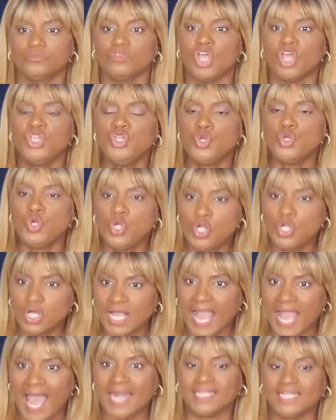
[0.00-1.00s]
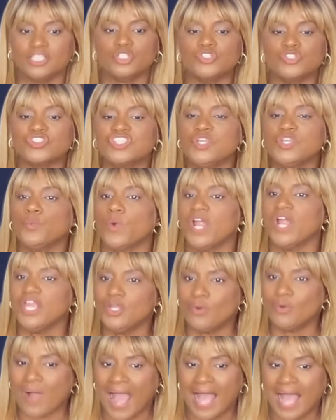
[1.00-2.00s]
You look at it to see where
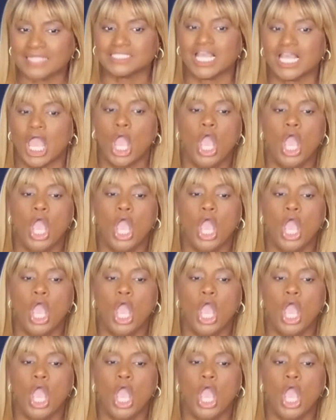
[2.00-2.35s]
you at.